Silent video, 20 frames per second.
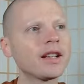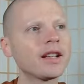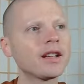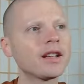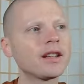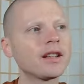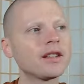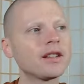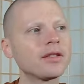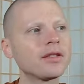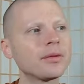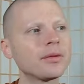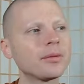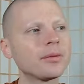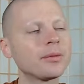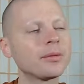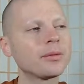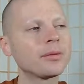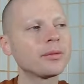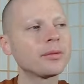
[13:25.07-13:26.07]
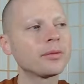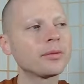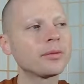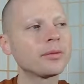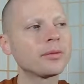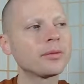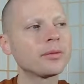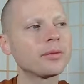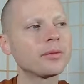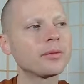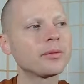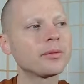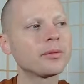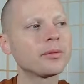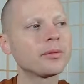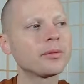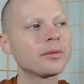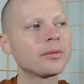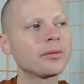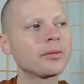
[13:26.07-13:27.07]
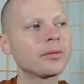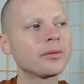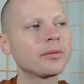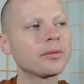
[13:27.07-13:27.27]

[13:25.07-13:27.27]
(no one is talking)